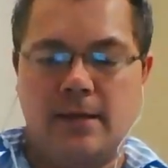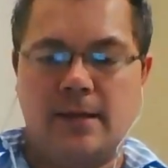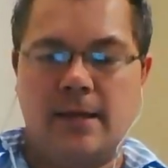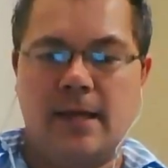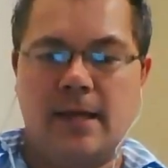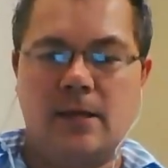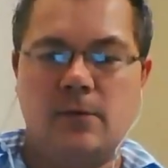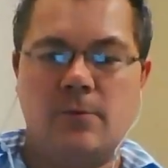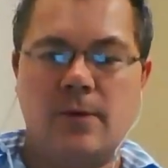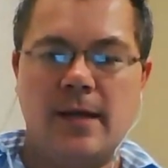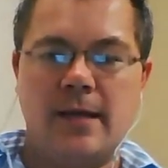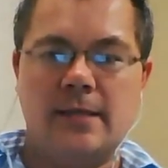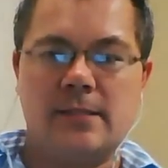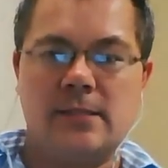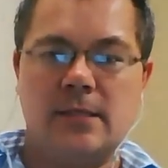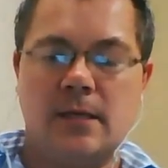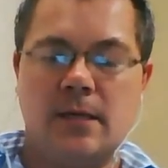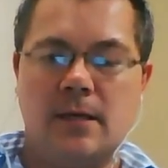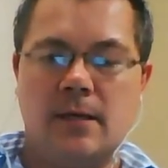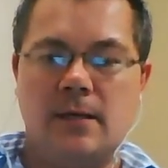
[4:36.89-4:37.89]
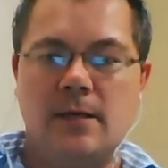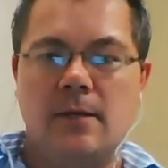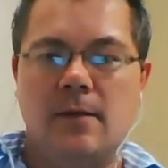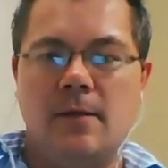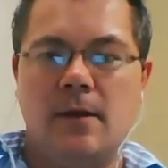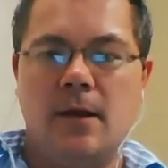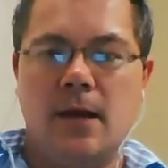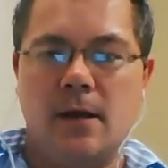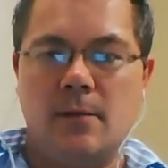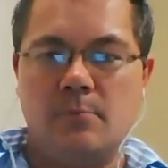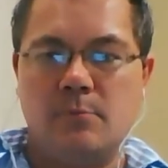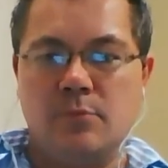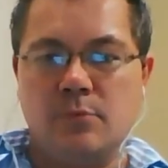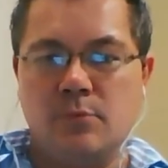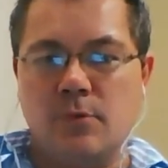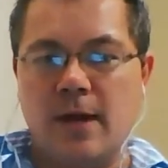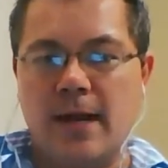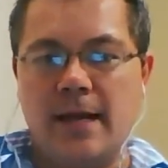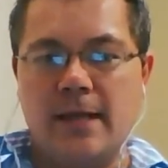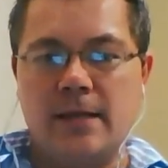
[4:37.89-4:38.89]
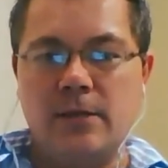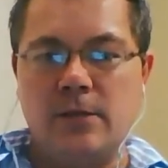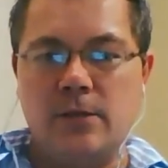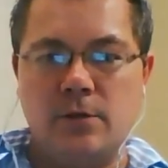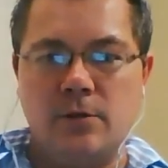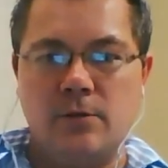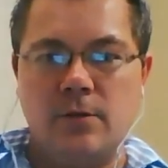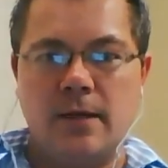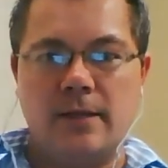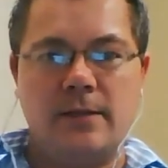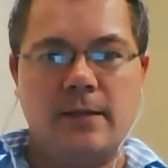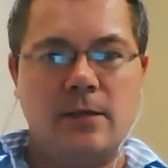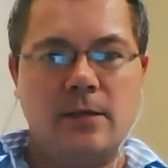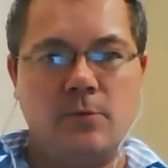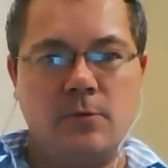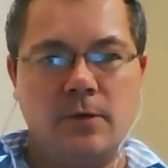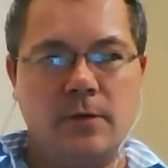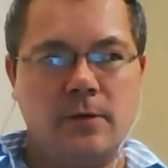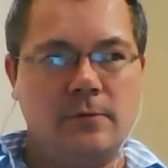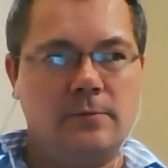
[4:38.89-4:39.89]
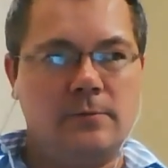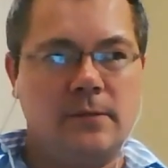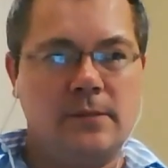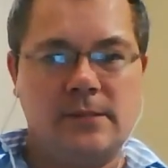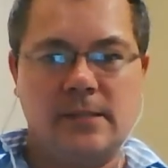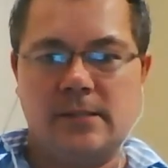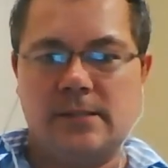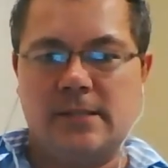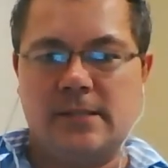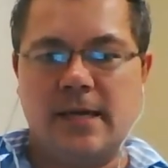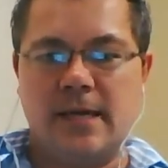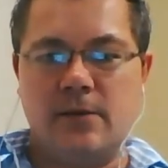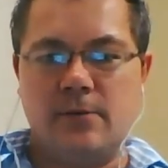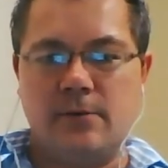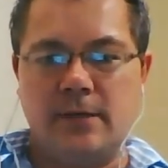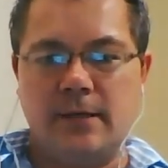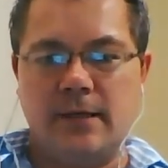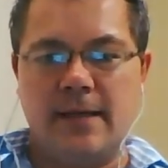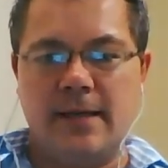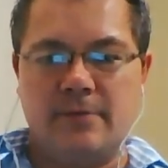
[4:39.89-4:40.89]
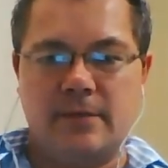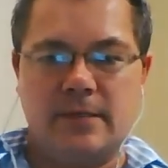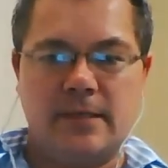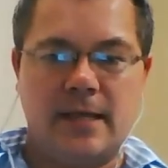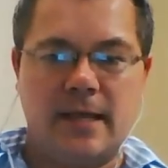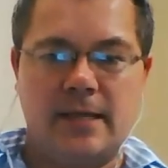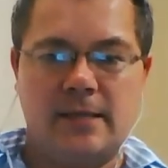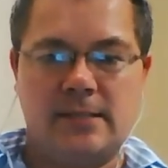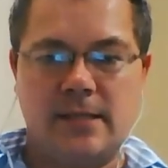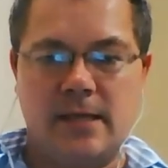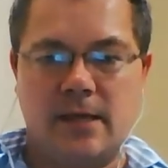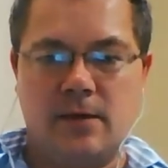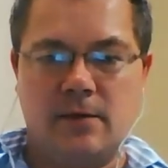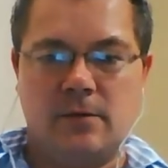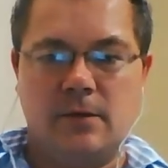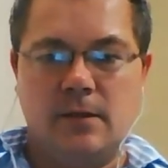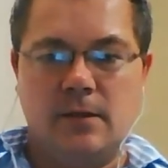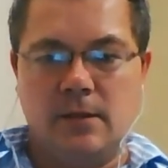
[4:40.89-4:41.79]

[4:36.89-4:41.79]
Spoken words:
Canaway is a brand new, I think is it 10 or 11 days now?